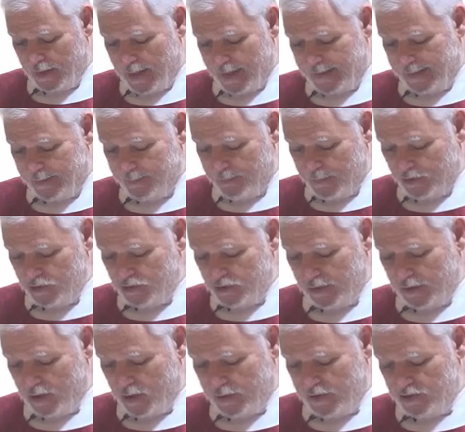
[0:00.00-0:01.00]
a lion
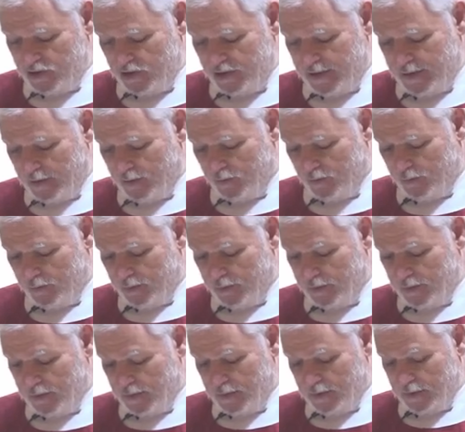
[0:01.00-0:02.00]
munching on his kill,
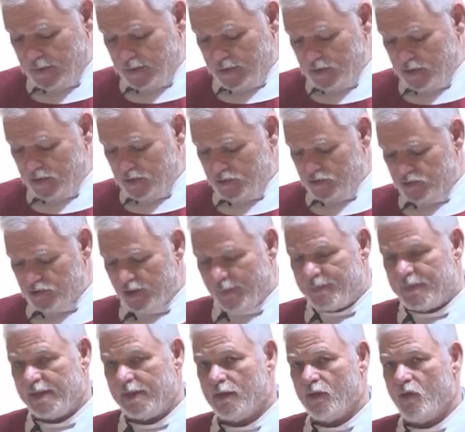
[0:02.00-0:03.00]

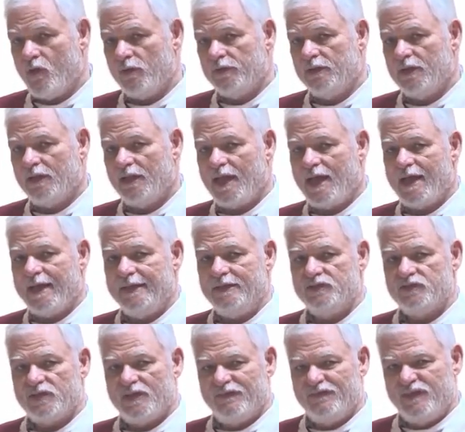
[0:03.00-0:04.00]
something along the
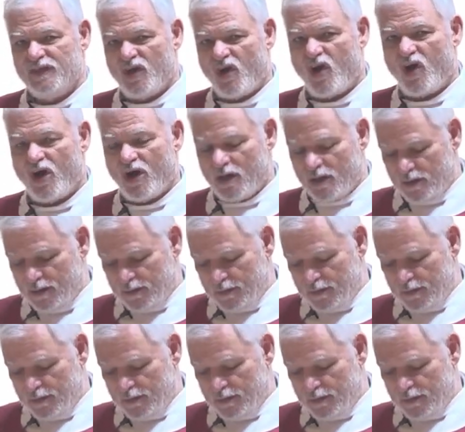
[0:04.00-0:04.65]
lines of gnaw.